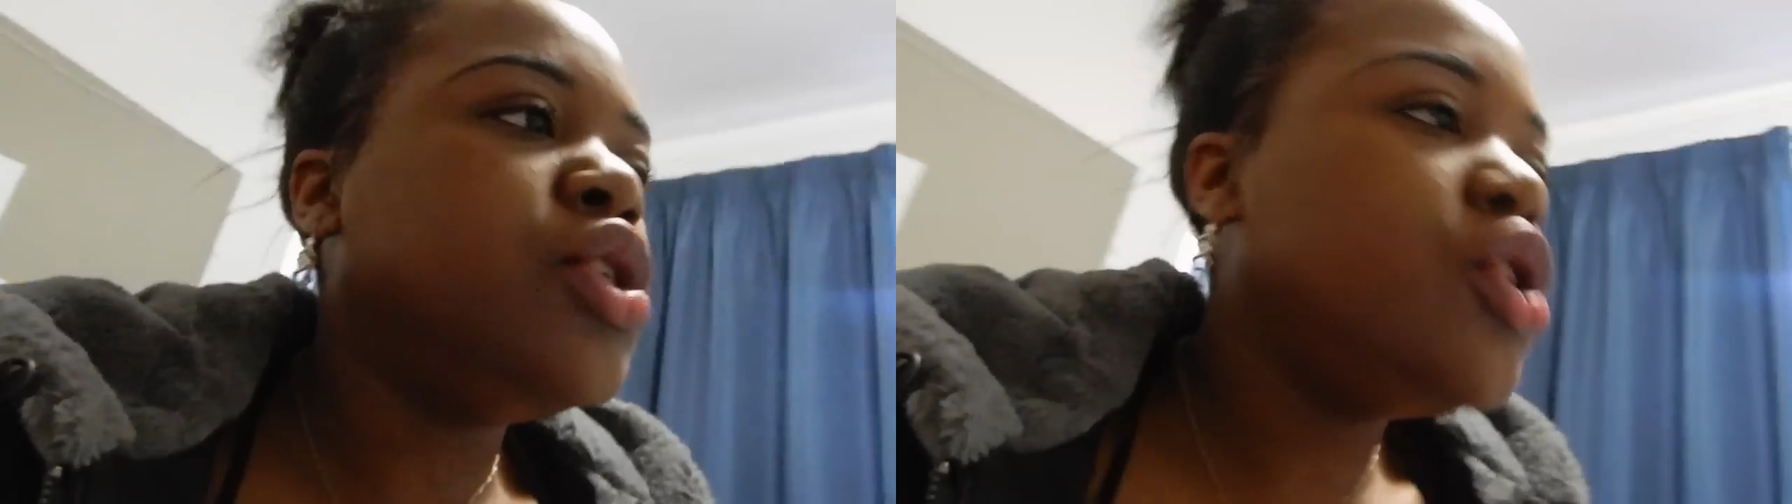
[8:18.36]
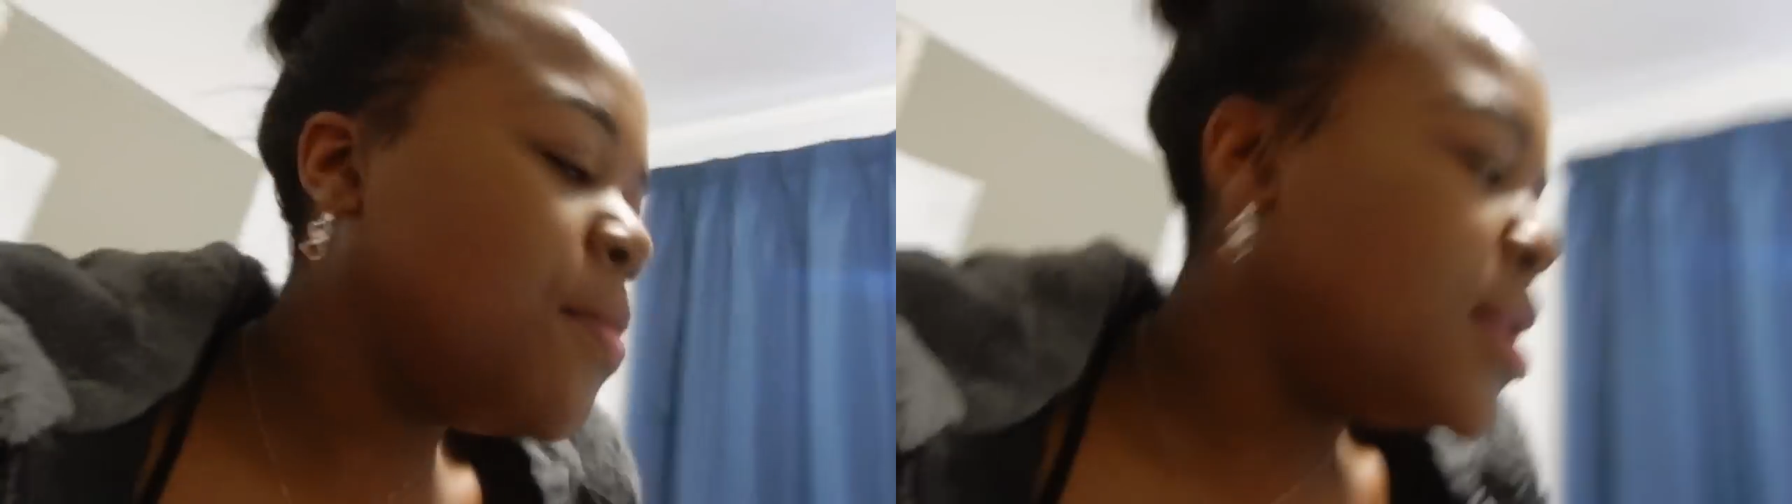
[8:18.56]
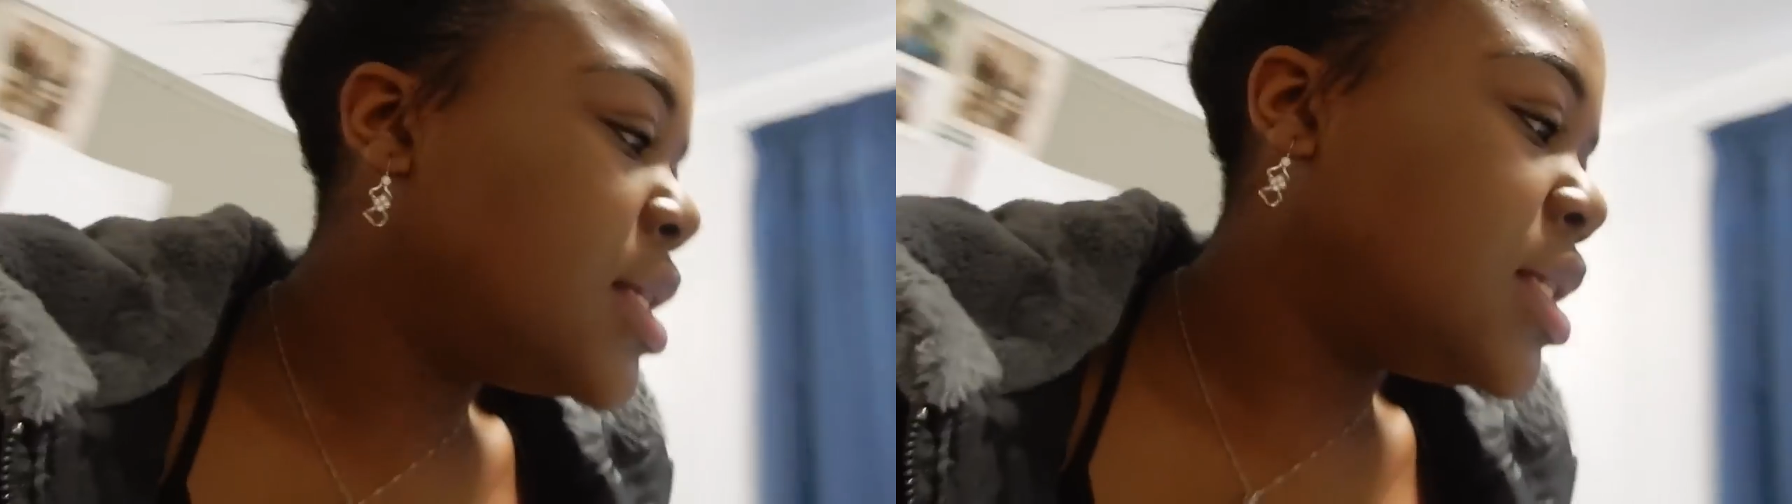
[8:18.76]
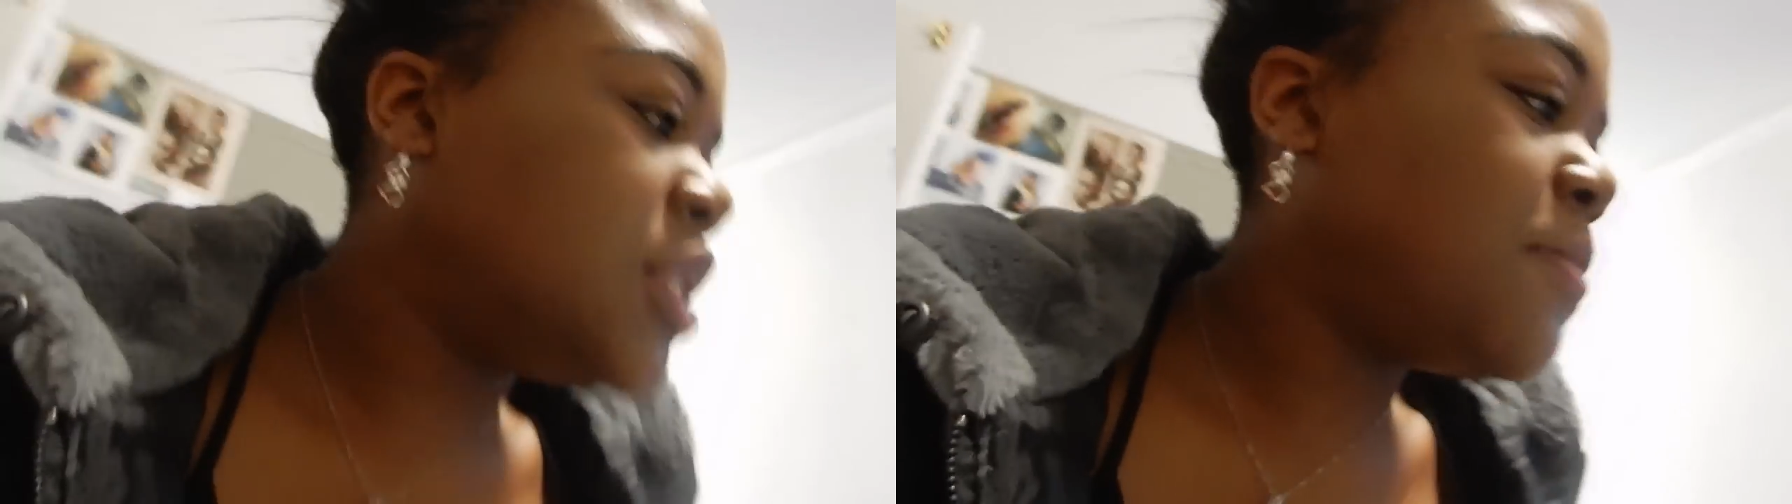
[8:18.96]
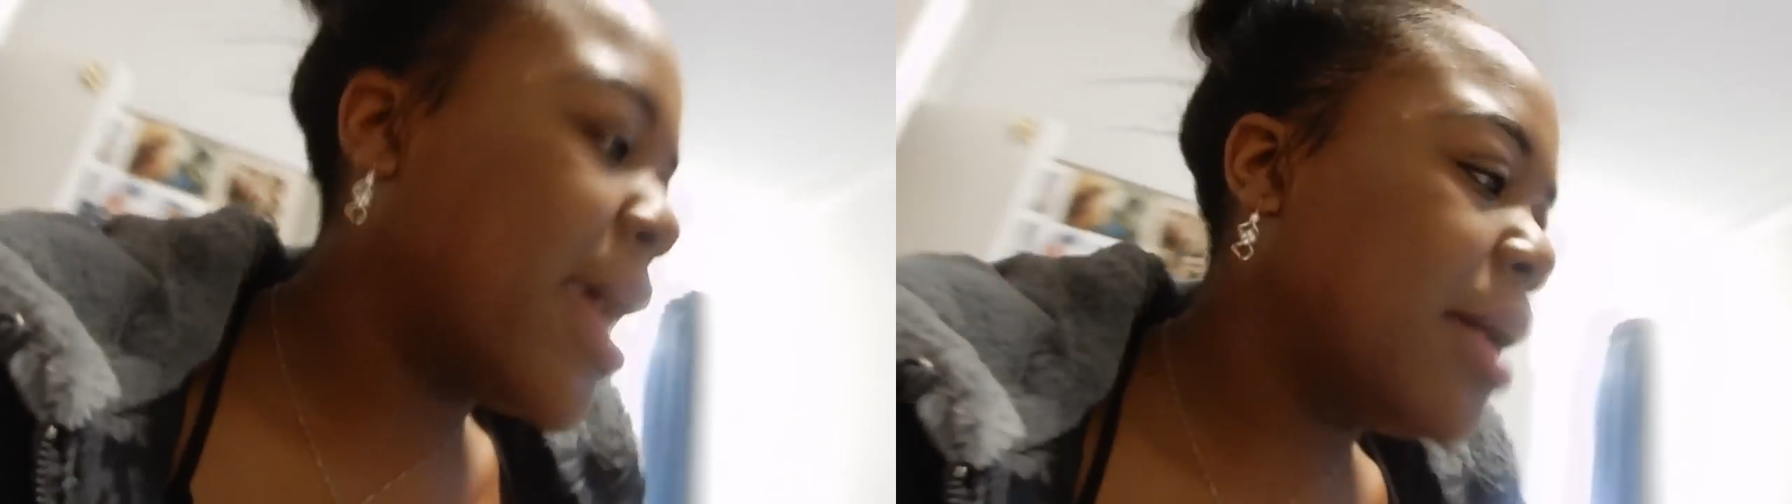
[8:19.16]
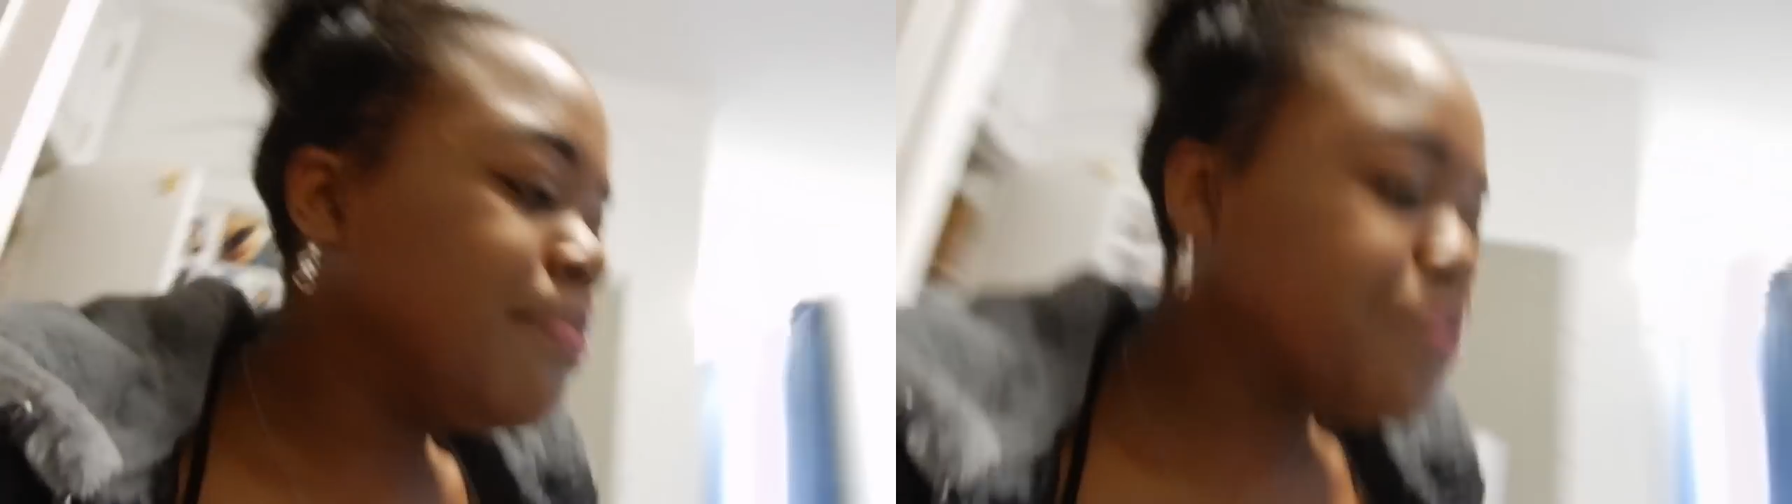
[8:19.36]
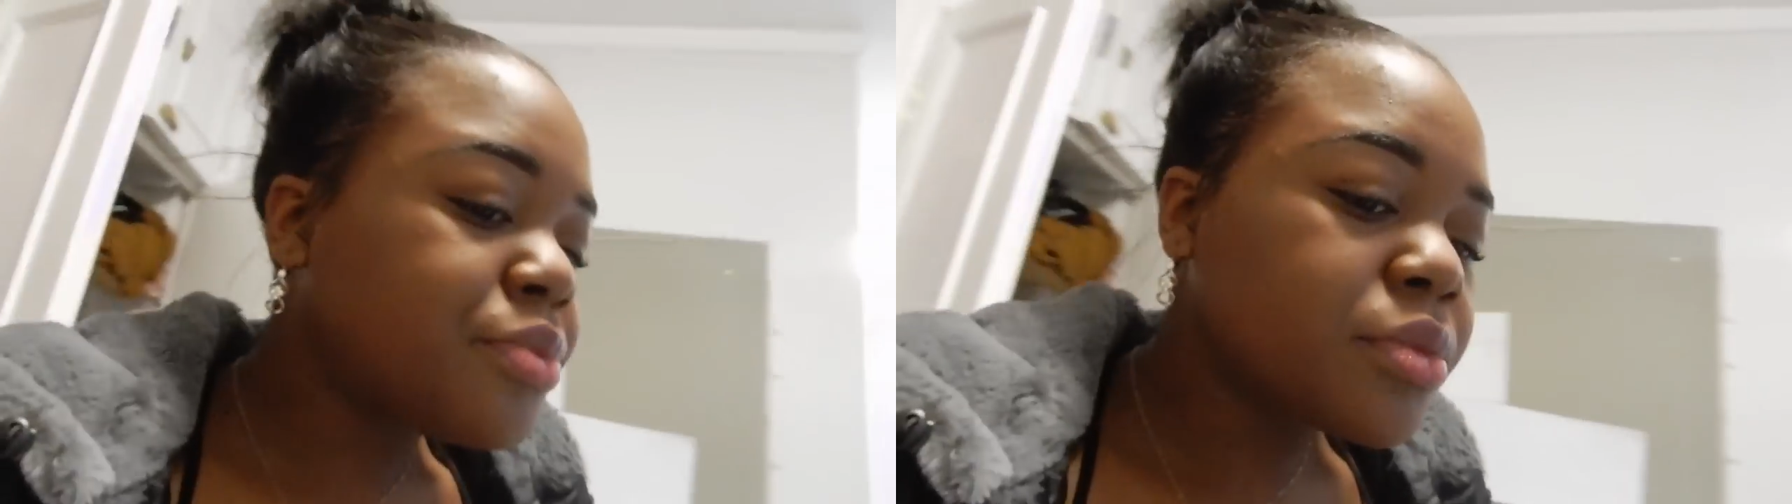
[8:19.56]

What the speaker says: In 2 minutes to spare,